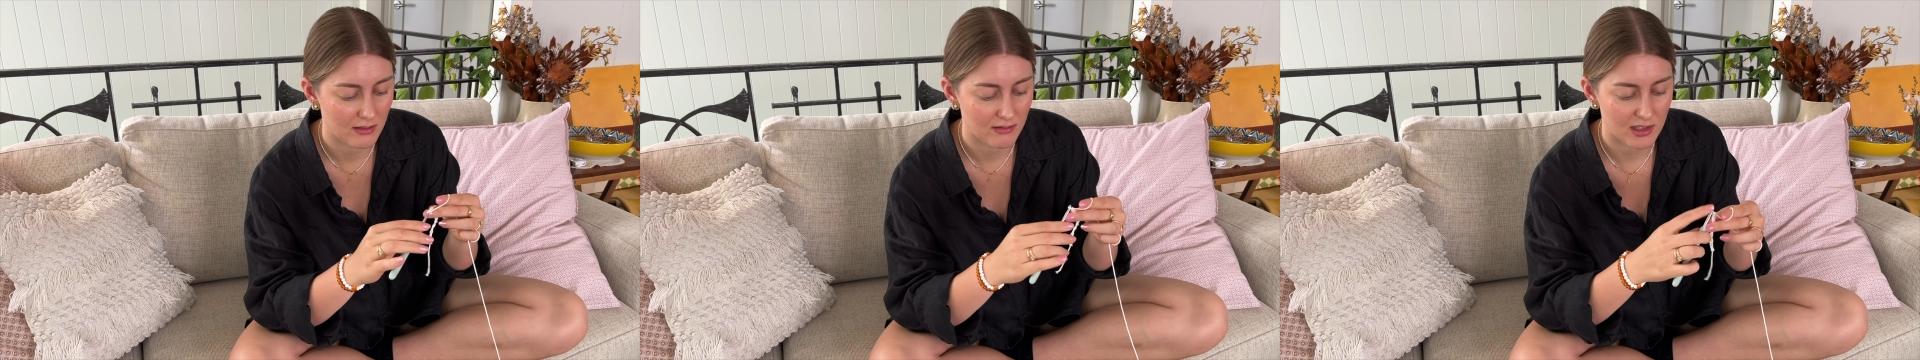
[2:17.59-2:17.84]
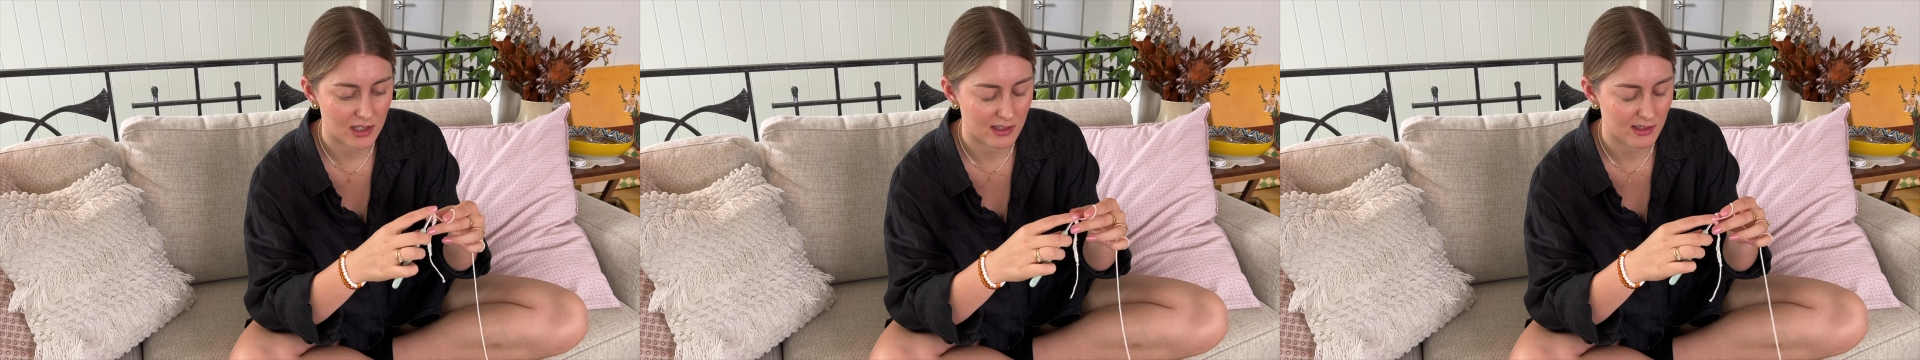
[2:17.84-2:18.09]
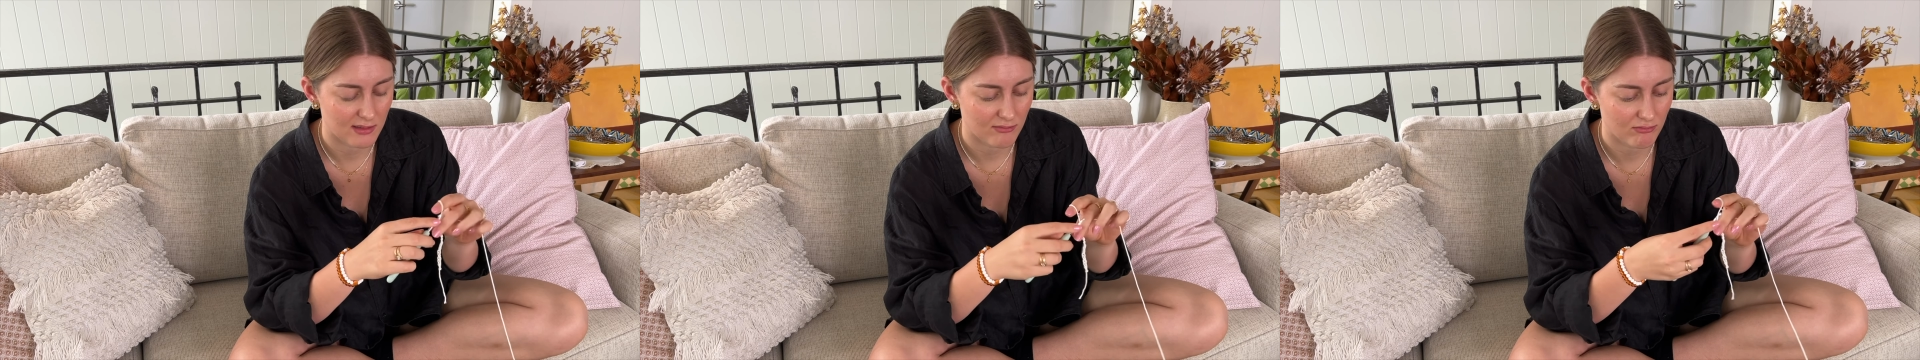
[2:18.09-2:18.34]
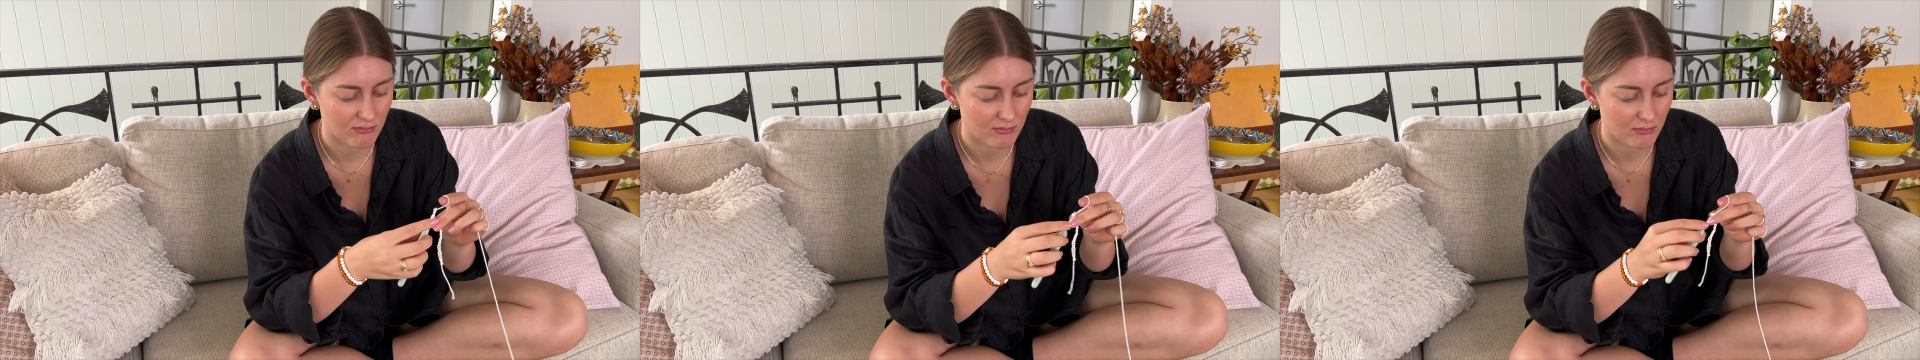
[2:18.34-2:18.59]
just
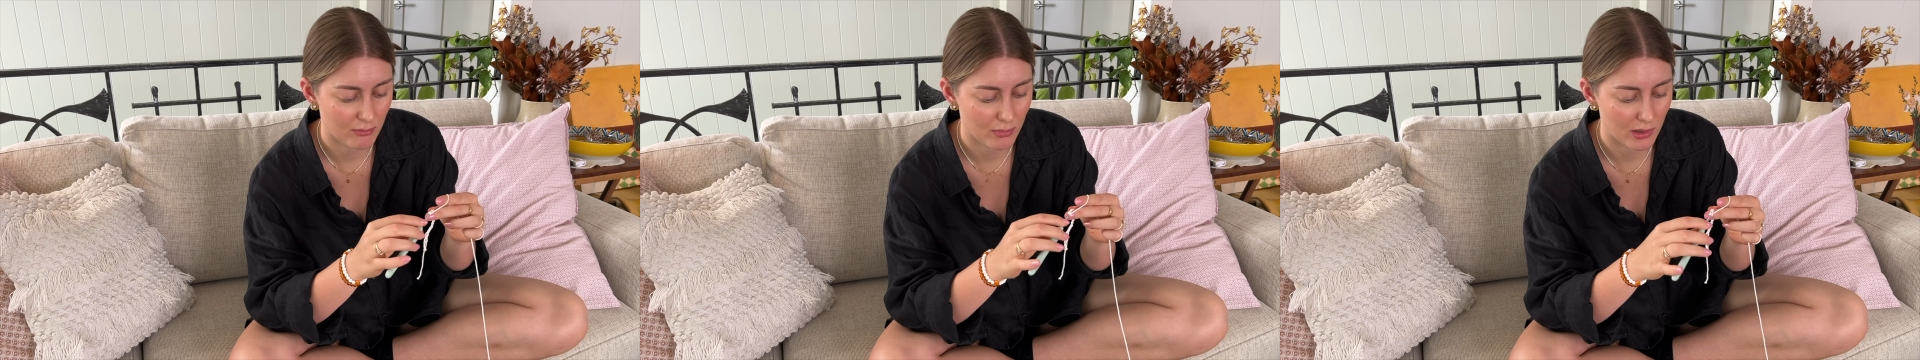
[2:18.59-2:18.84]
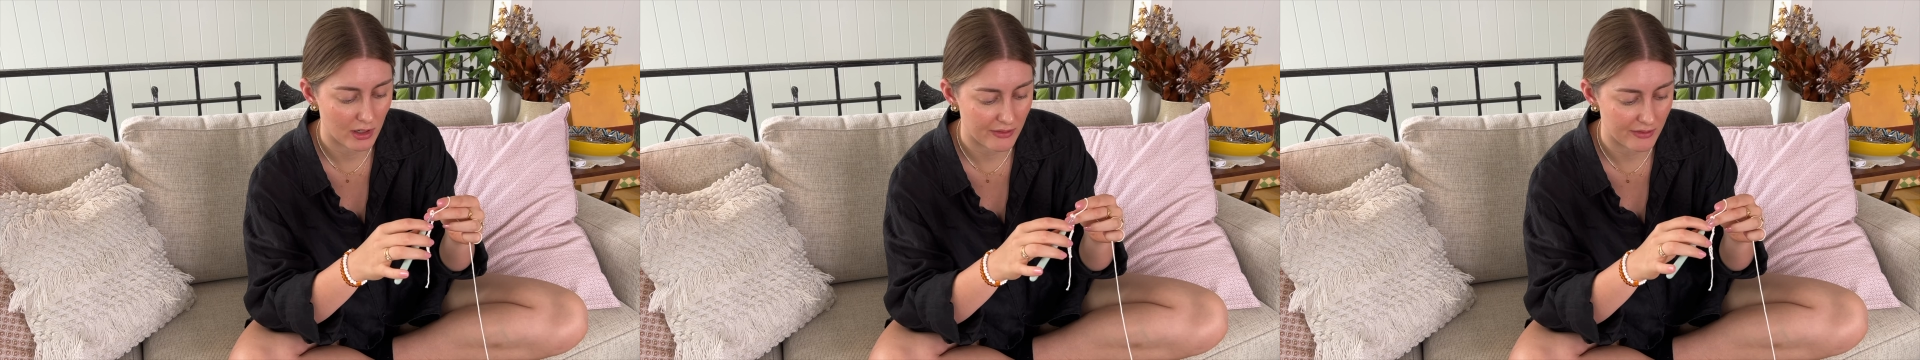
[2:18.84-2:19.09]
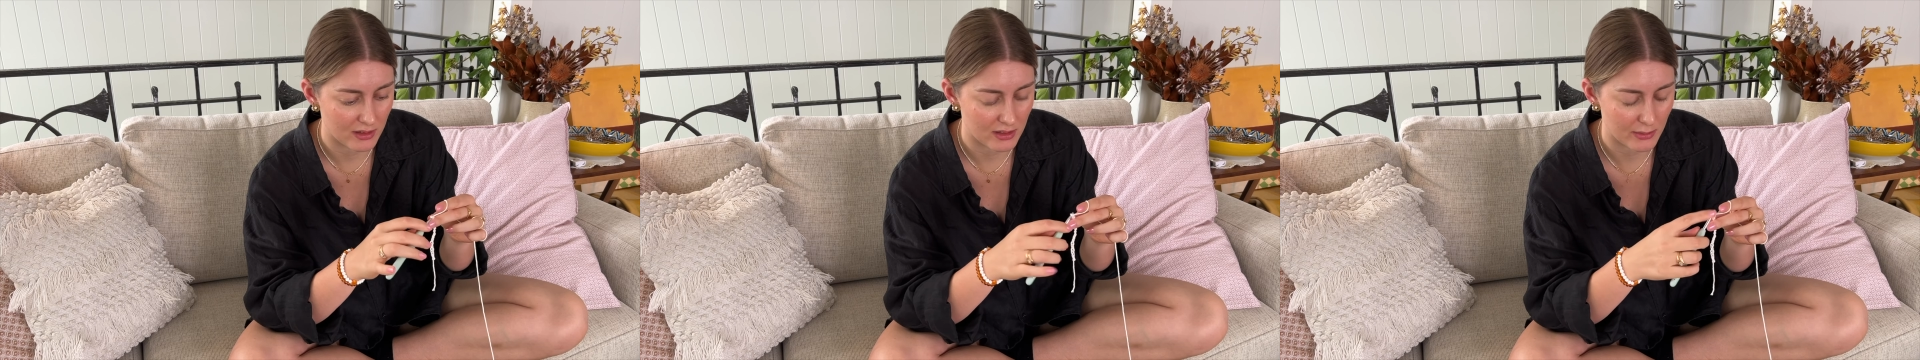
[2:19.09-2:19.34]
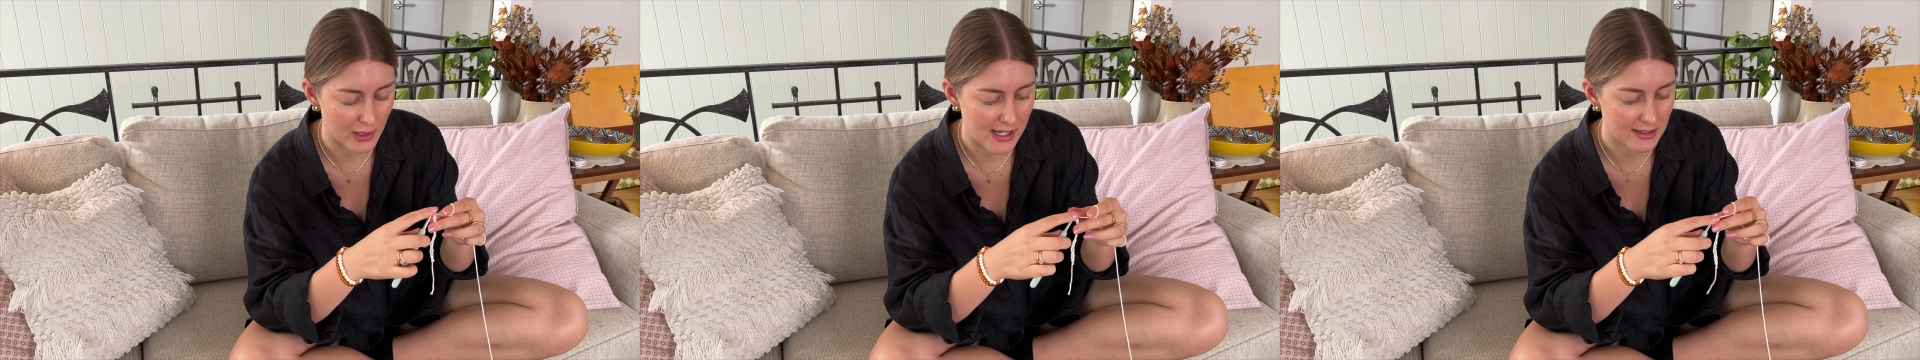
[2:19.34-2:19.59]
preference
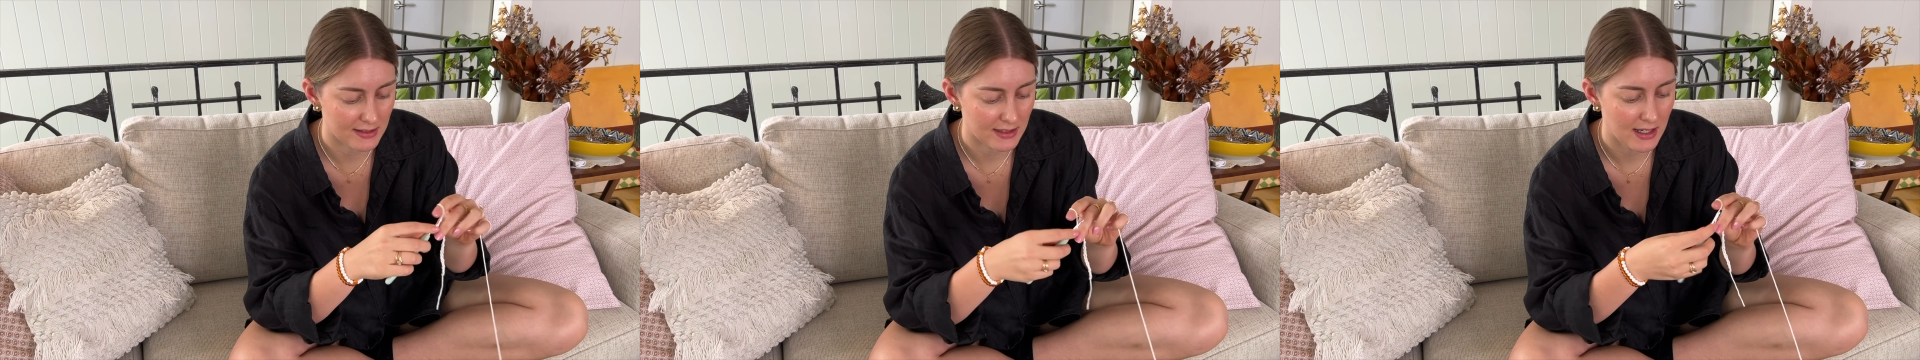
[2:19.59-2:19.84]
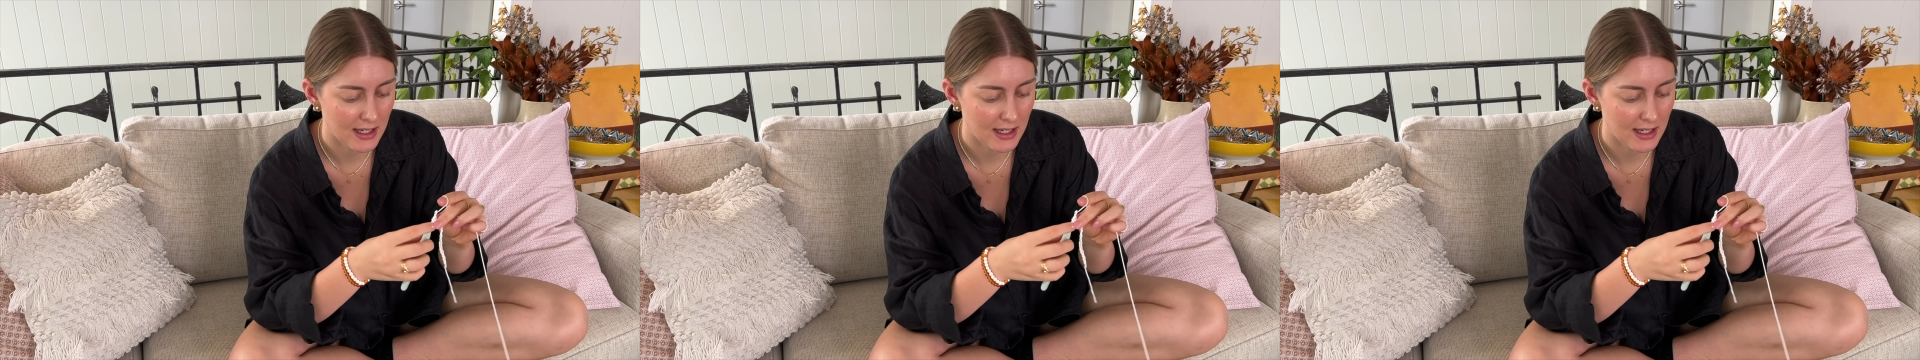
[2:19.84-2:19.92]
wise.